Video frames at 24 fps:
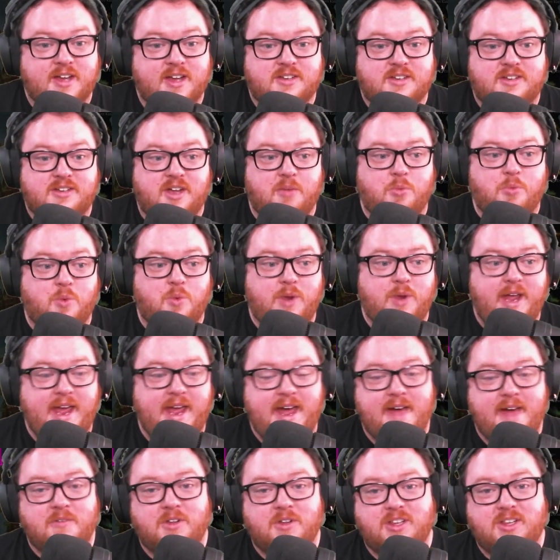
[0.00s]
up, we
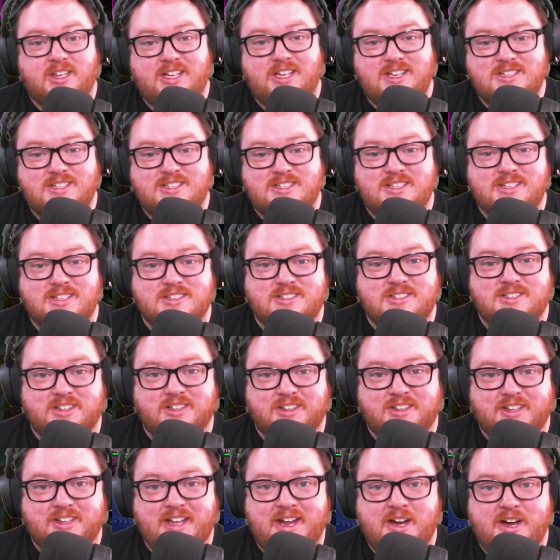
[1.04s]
have Alicia's
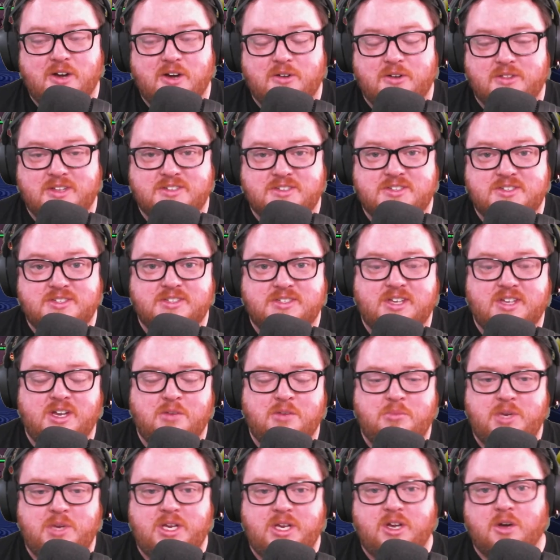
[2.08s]
Lair. This is going to be your